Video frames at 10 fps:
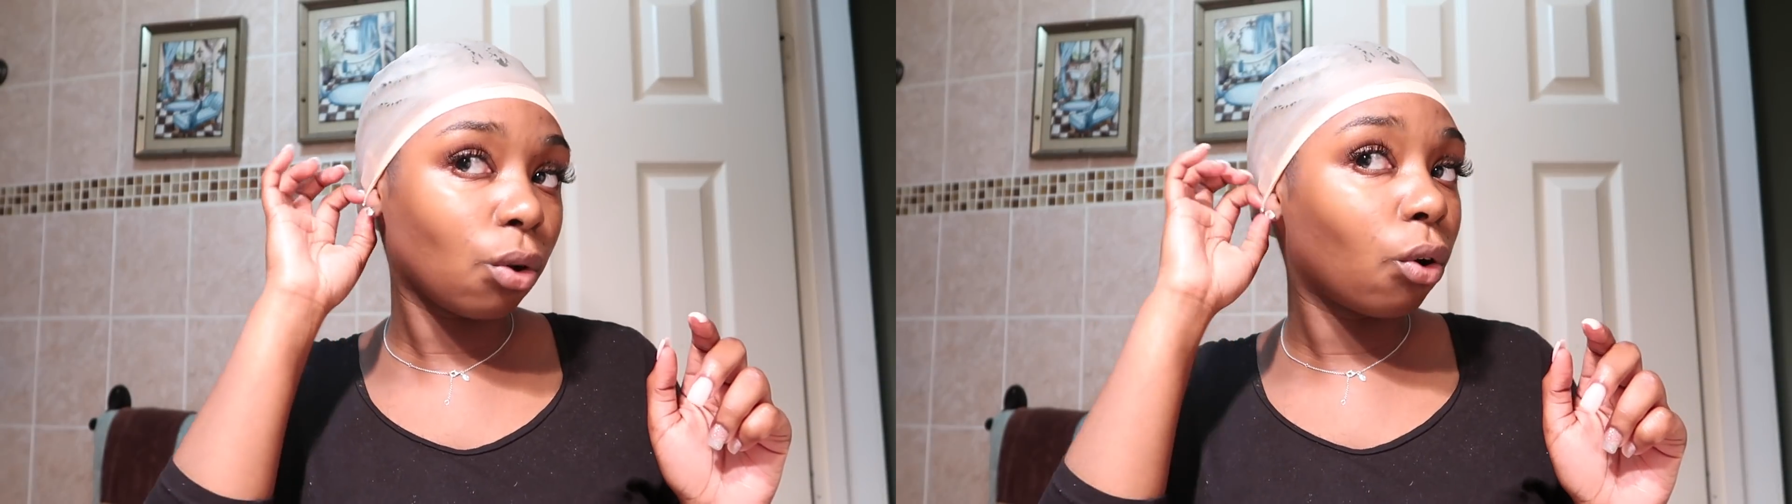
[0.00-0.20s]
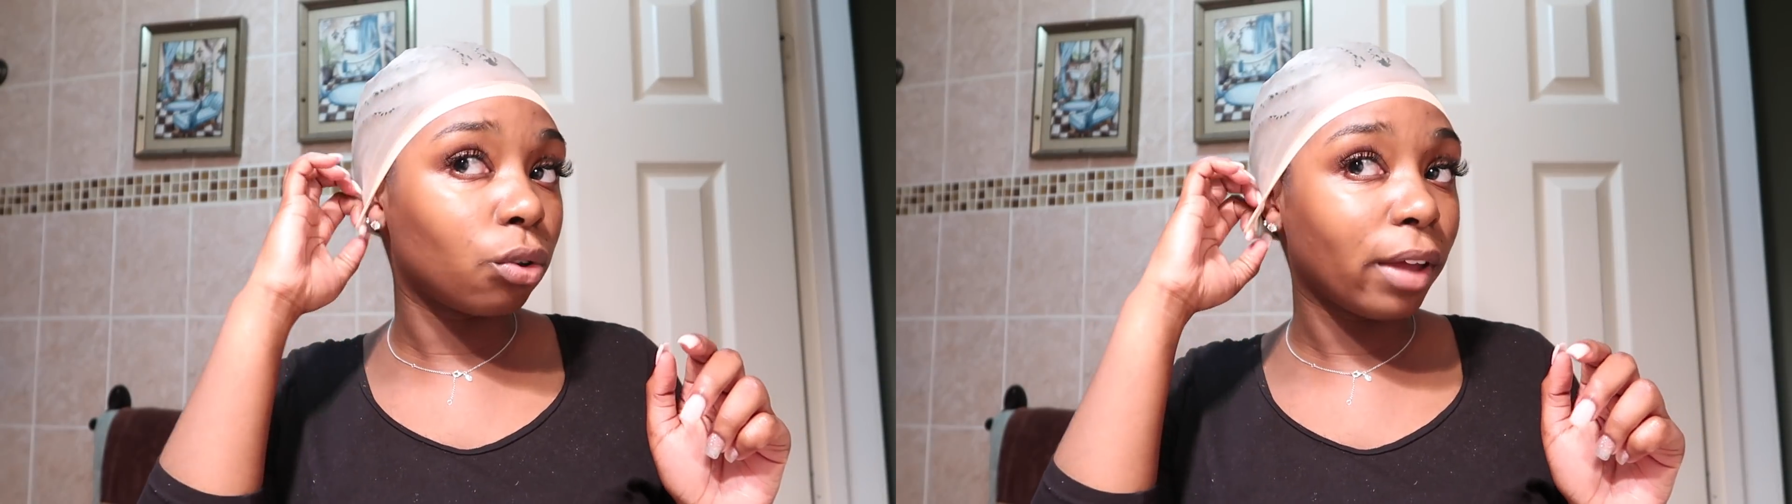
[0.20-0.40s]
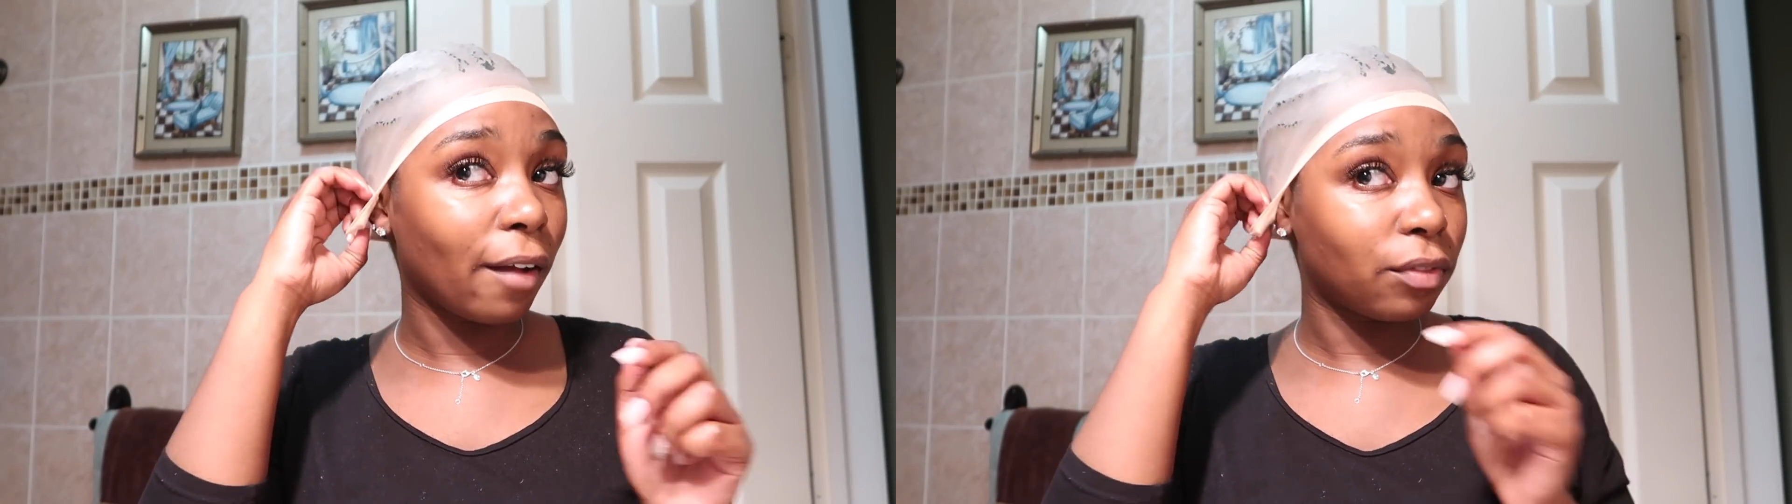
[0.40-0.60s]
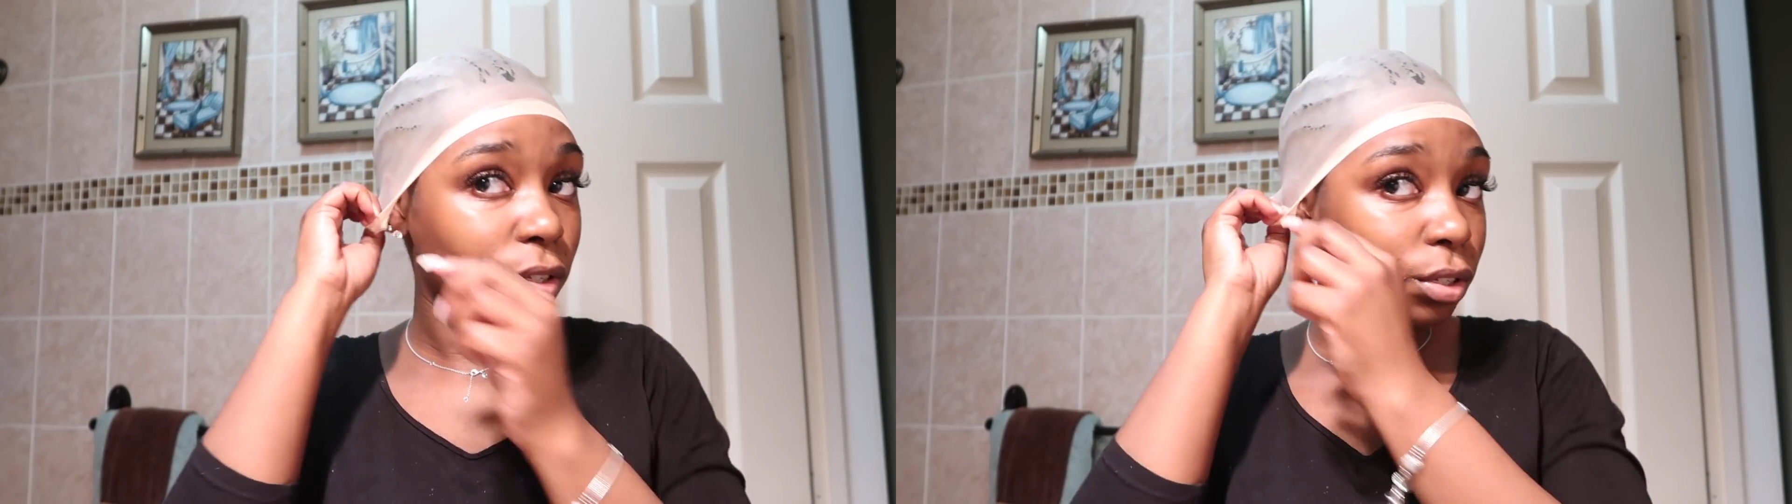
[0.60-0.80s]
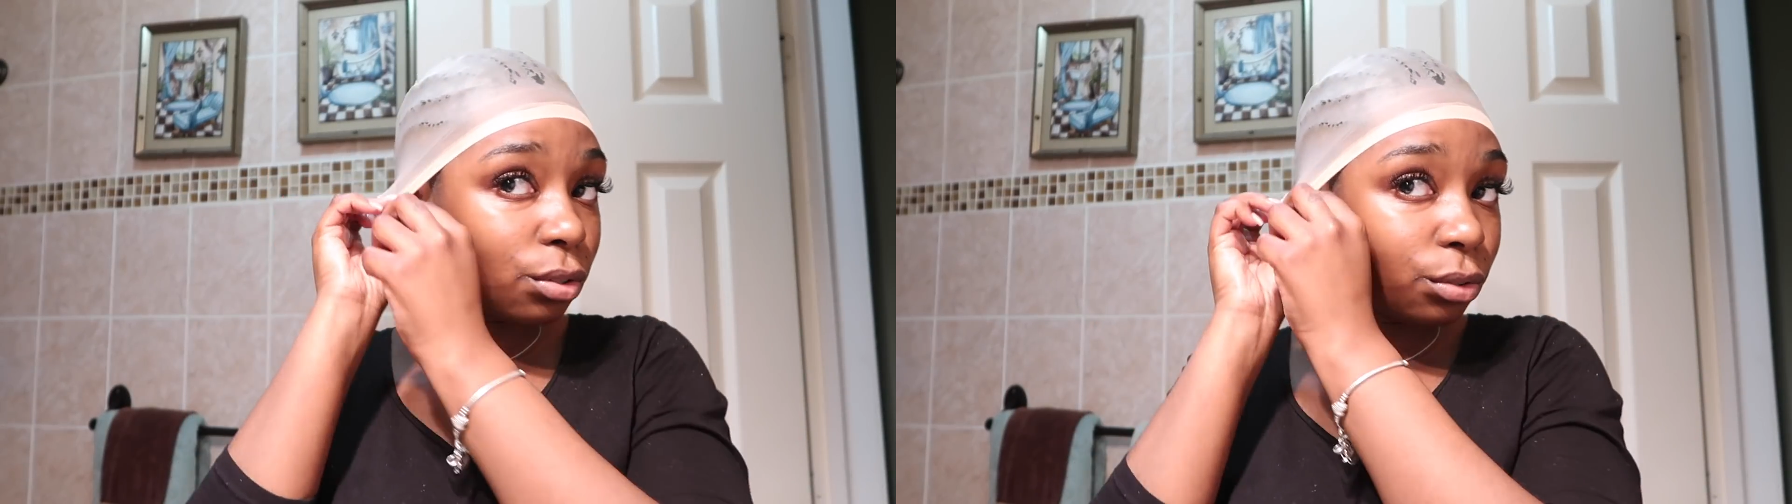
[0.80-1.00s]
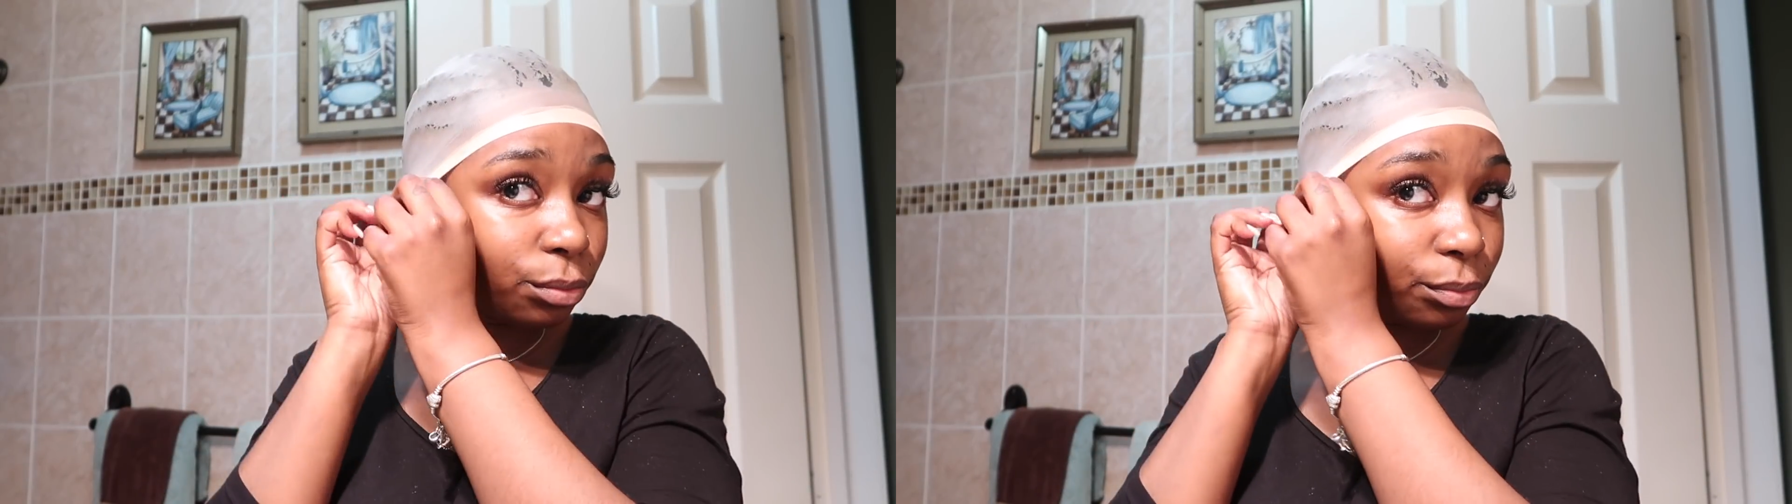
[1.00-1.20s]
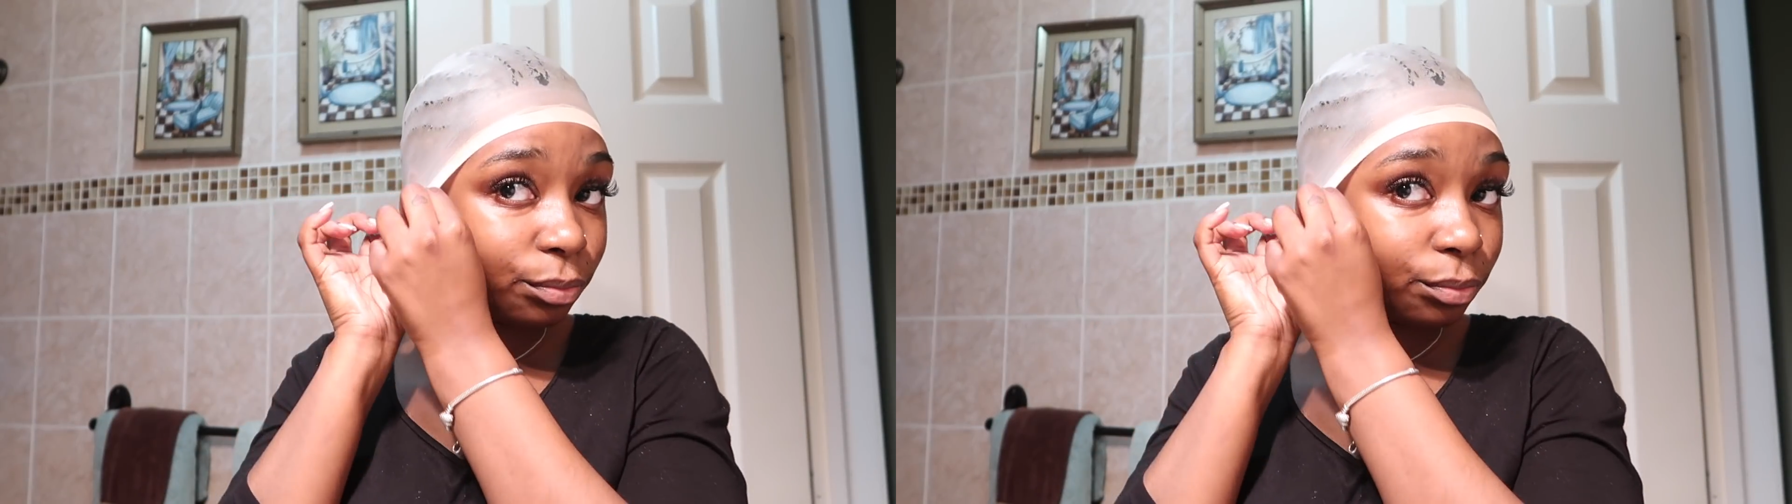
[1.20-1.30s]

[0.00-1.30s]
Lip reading: all you have to do